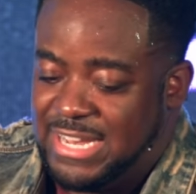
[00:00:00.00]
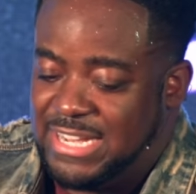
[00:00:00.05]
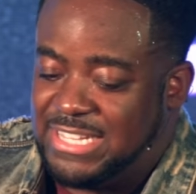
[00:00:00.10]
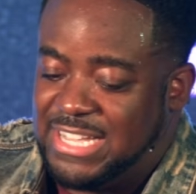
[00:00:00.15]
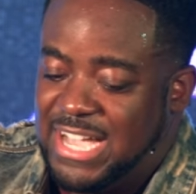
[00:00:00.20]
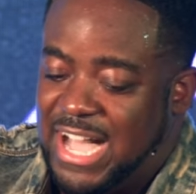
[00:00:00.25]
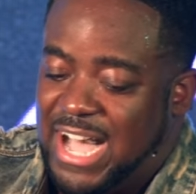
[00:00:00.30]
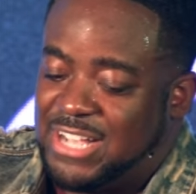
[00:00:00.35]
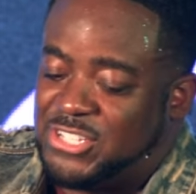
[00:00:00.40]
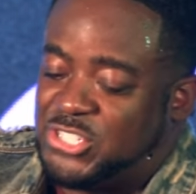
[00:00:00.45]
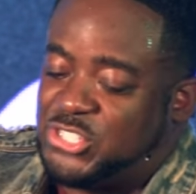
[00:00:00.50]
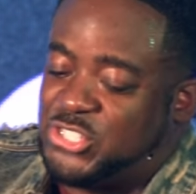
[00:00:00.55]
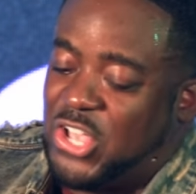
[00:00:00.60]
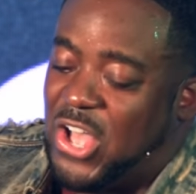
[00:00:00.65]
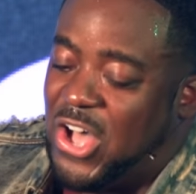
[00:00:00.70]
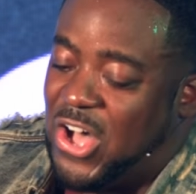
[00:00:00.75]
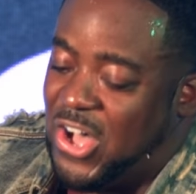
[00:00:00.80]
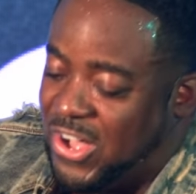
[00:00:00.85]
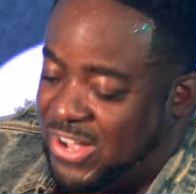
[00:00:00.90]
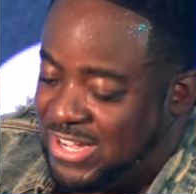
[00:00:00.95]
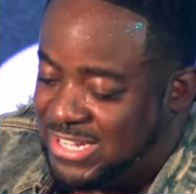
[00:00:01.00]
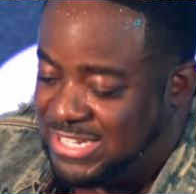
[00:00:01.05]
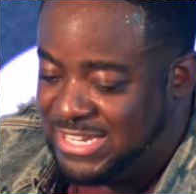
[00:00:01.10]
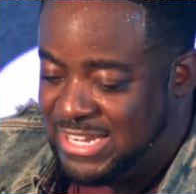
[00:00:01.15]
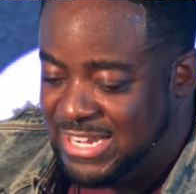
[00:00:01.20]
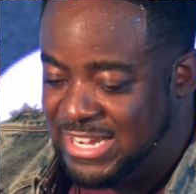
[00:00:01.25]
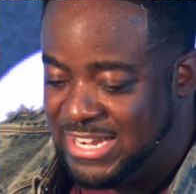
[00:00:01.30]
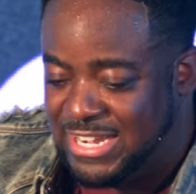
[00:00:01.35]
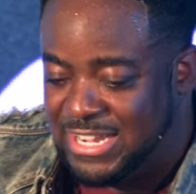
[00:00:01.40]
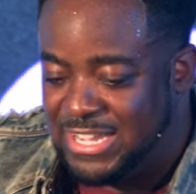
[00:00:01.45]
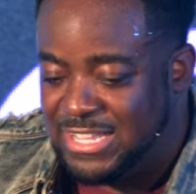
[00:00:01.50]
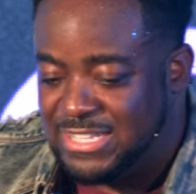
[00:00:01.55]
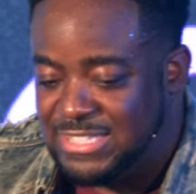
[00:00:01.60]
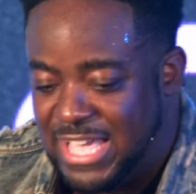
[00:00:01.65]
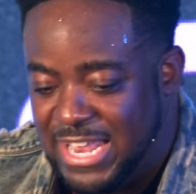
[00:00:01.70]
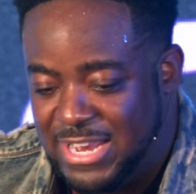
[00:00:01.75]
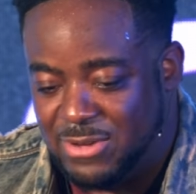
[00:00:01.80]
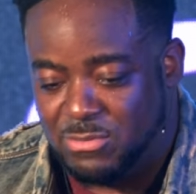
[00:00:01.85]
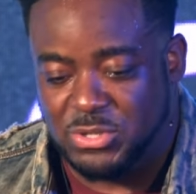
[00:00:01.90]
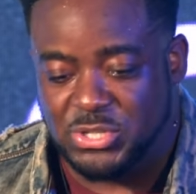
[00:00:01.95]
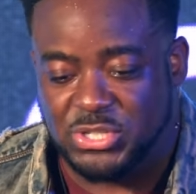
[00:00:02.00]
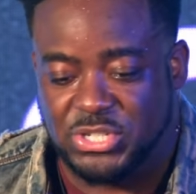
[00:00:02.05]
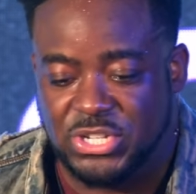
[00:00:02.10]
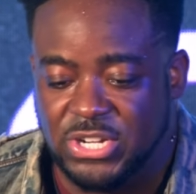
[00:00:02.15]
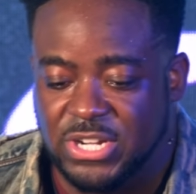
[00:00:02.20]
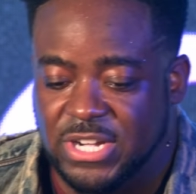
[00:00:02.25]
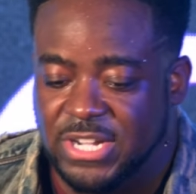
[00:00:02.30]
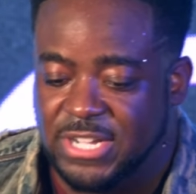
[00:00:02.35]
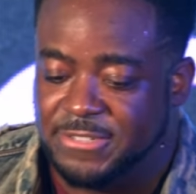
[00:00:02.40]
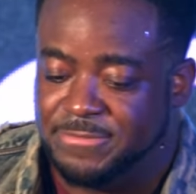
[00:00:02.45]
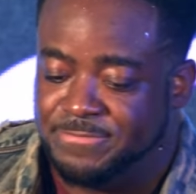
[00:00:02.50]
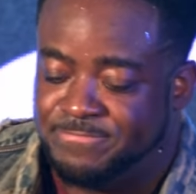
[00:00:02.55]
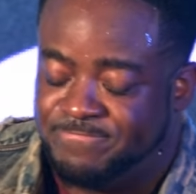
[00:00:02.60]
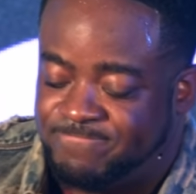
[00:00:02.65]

And God saw that it was good.